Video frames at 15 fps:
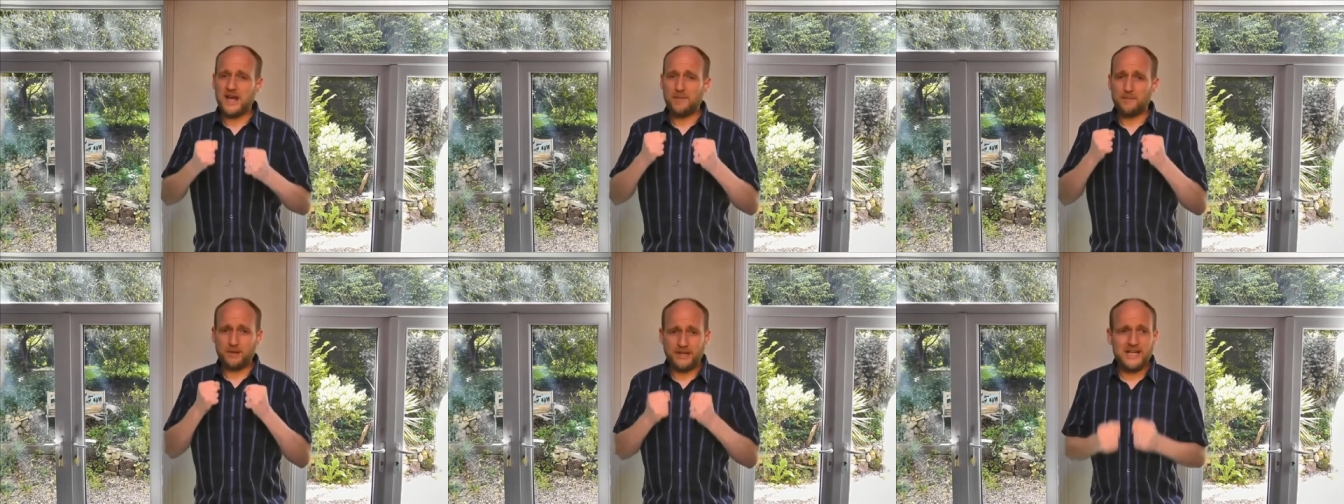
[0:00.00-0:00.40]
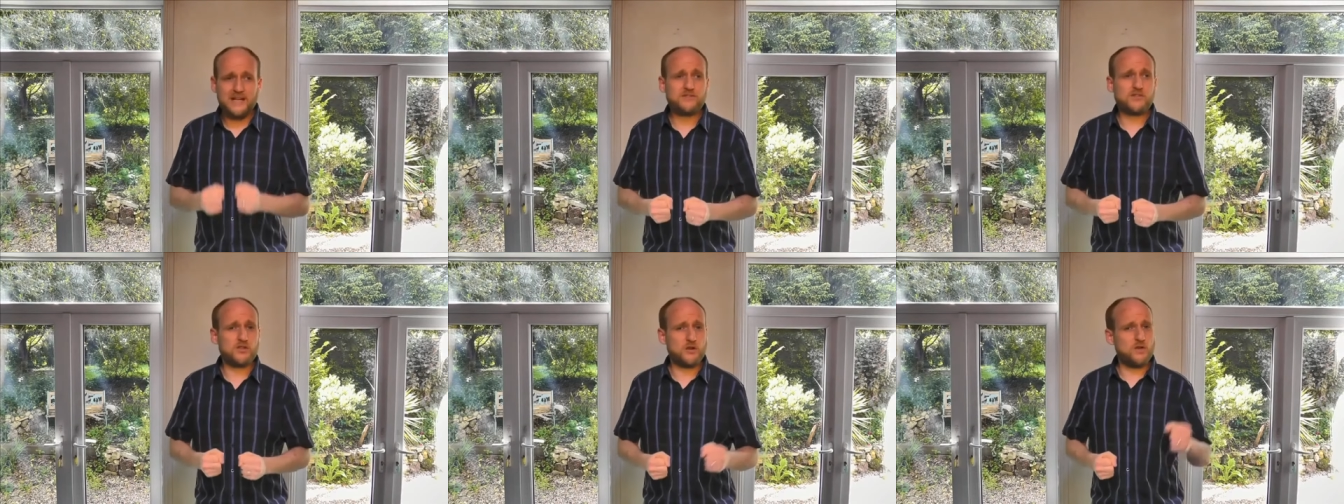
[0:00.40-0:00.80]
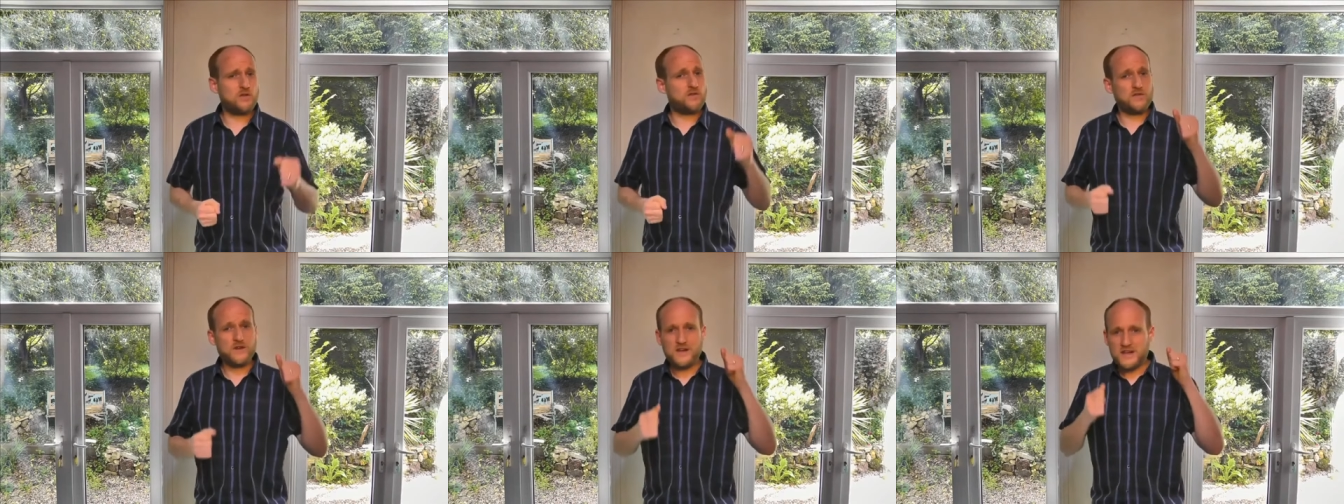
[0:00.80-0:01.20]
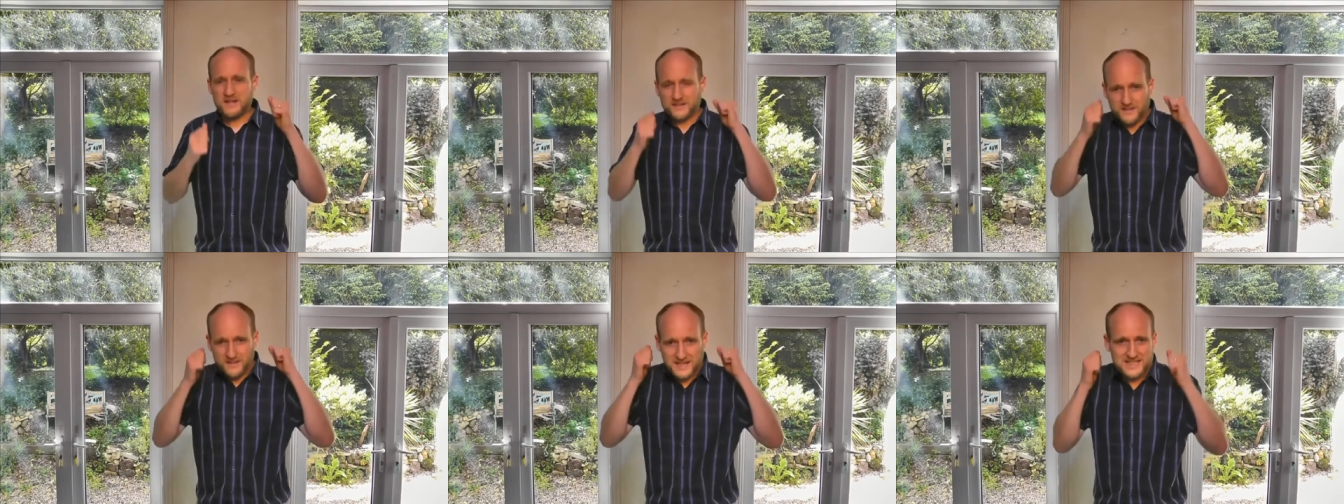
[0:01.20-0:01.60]
and believed enough
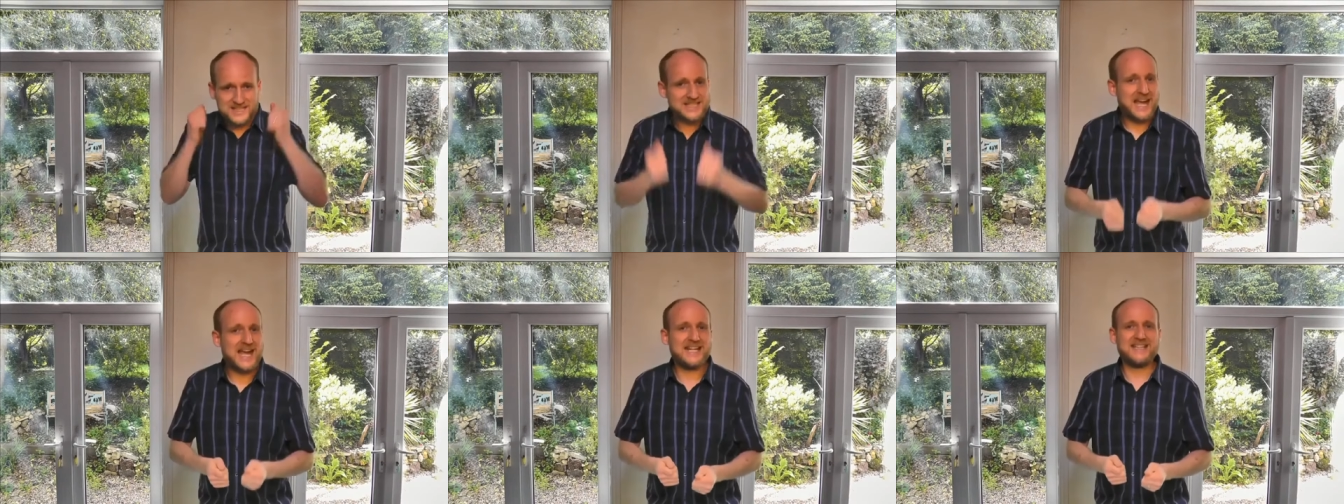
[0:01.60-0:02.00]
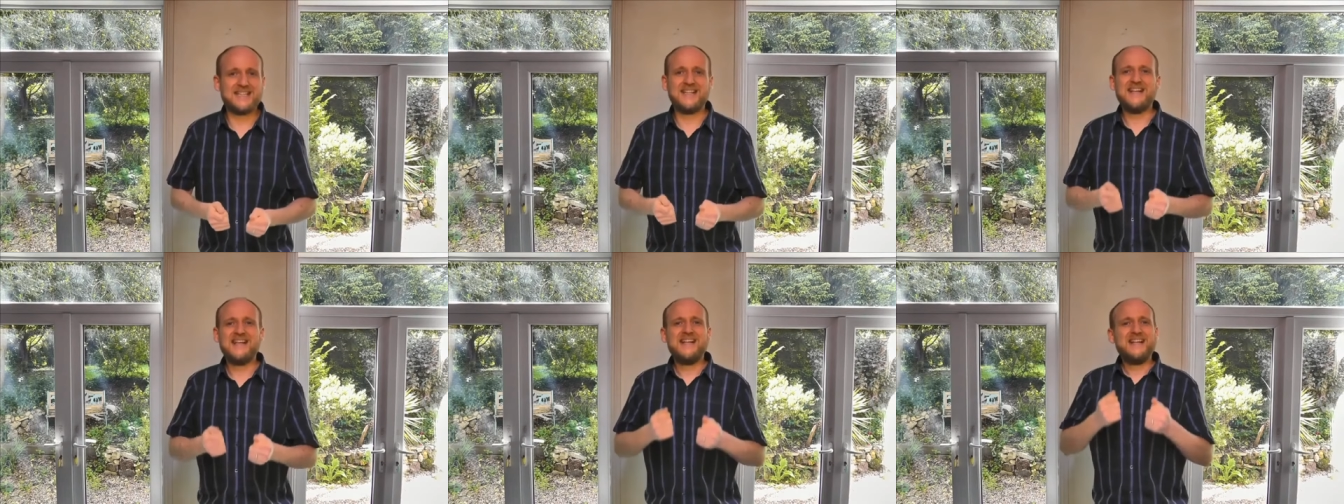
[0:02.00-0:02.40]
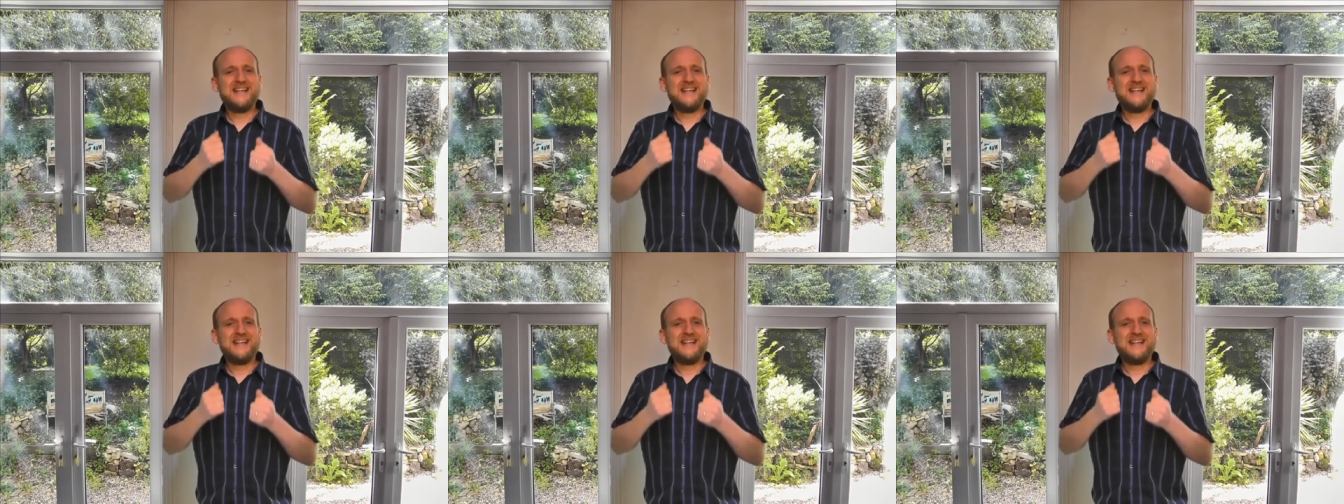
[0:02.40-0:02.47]
that they sent